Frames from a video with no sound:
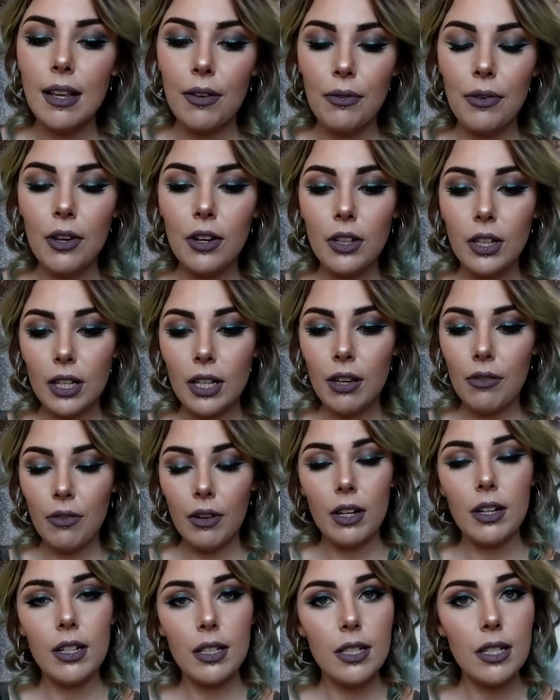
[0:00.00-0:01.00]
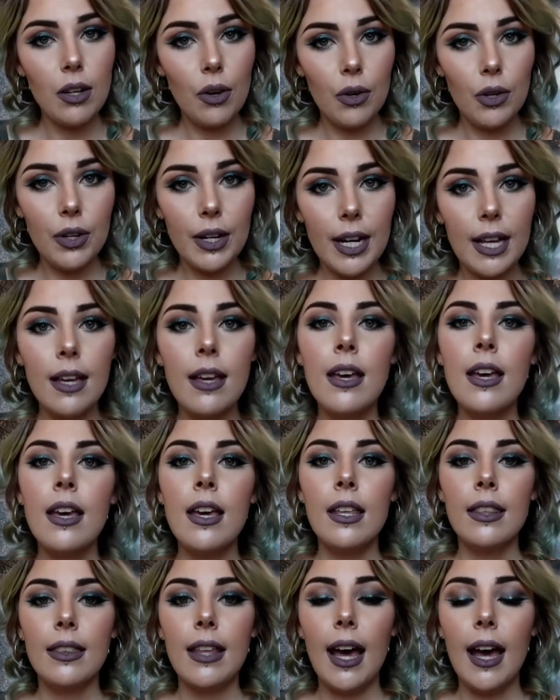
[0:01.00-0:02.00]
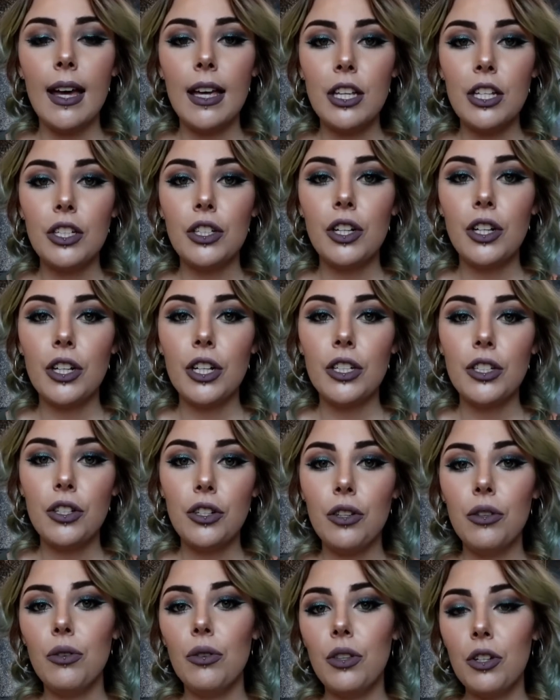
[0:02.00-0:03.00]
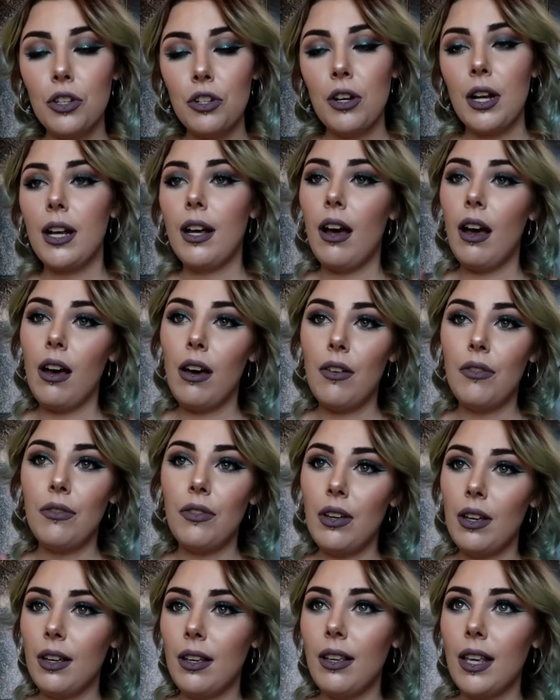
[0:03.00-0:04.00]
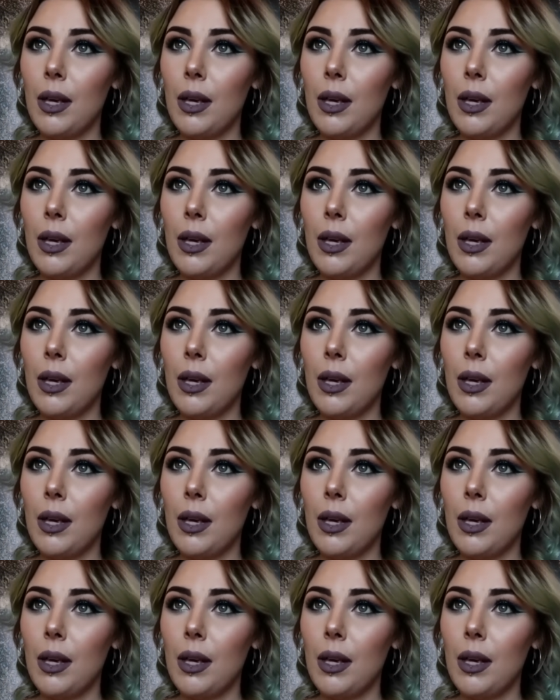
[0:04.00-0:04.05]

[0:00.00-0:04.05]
If you're looking for a good deodorant that is going to do the trick of